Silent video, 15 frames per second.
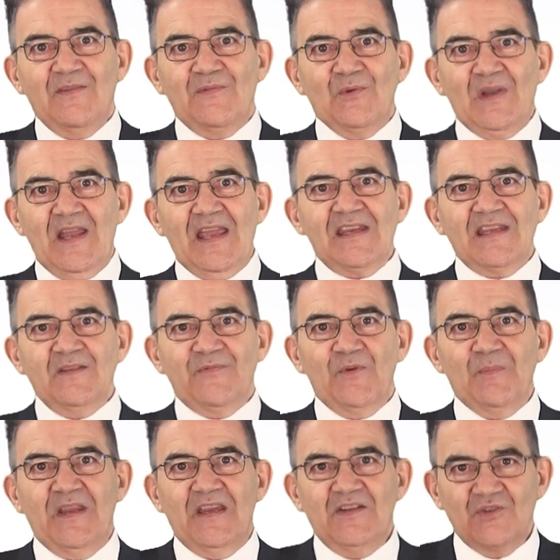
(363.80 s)
If you like
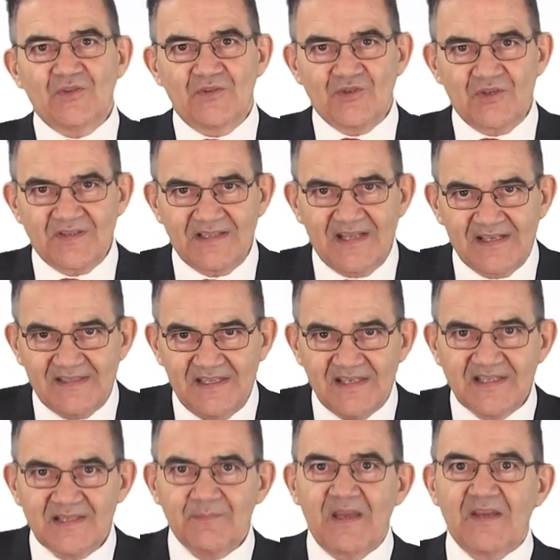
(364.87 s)
information just like
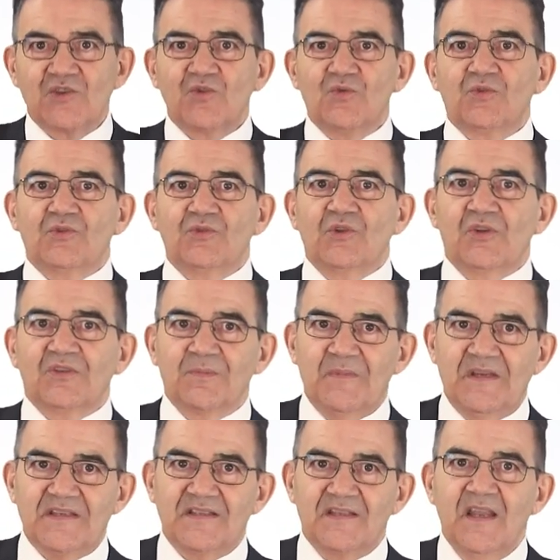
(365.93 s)
this, make sure to not
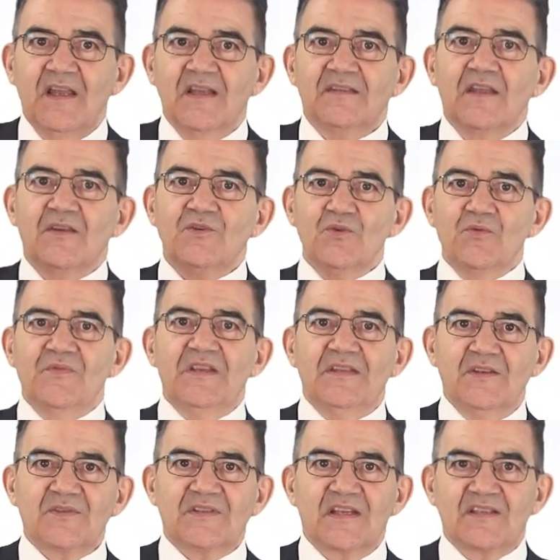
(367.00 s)
miss the new
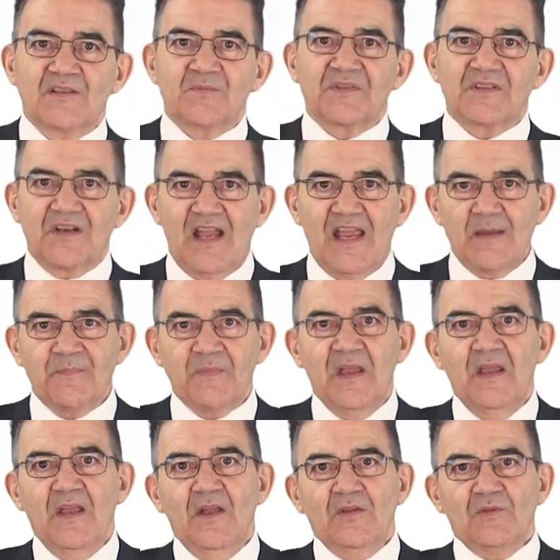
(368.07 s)
videos and subscribe
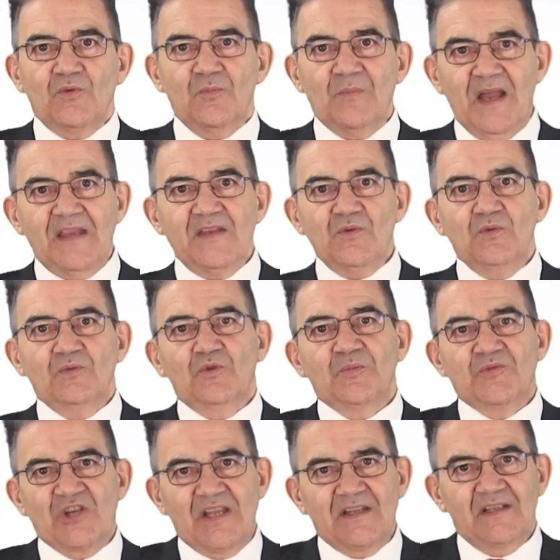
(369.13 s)
to my
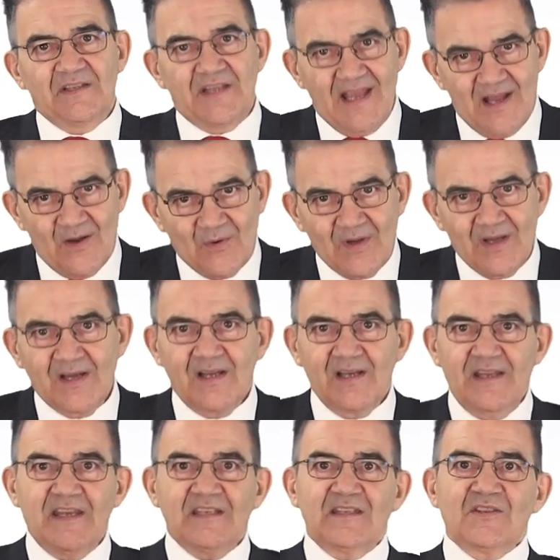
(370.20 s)
YouTube channel now.
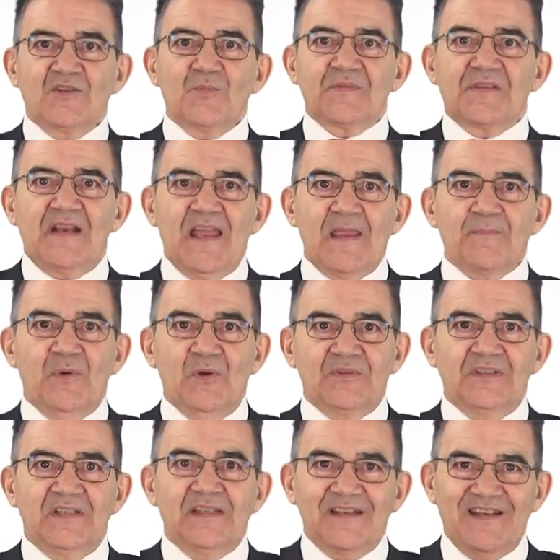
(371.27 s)
Click the subscribe
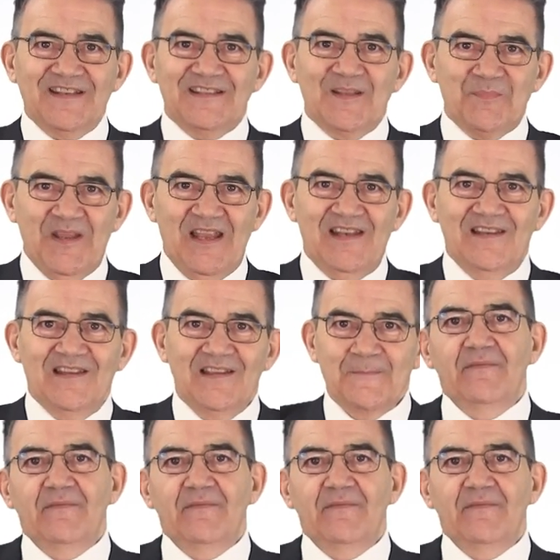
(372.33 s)
button and ring the bell.